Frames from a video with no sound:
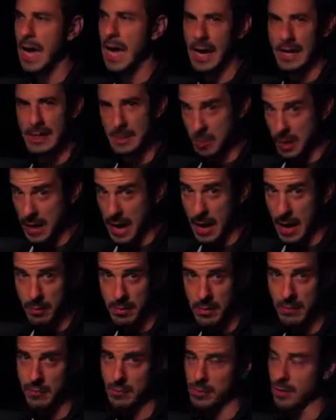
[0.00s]
has been
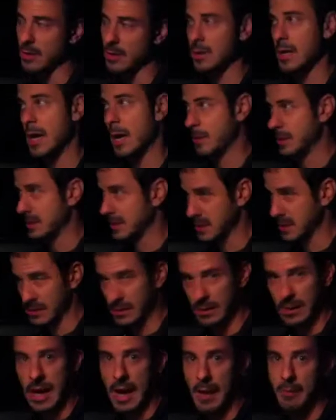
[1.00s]
happening for a long time and is
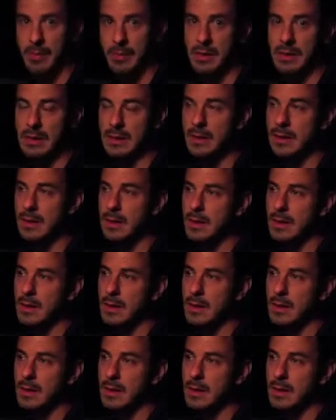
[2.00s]
still happening,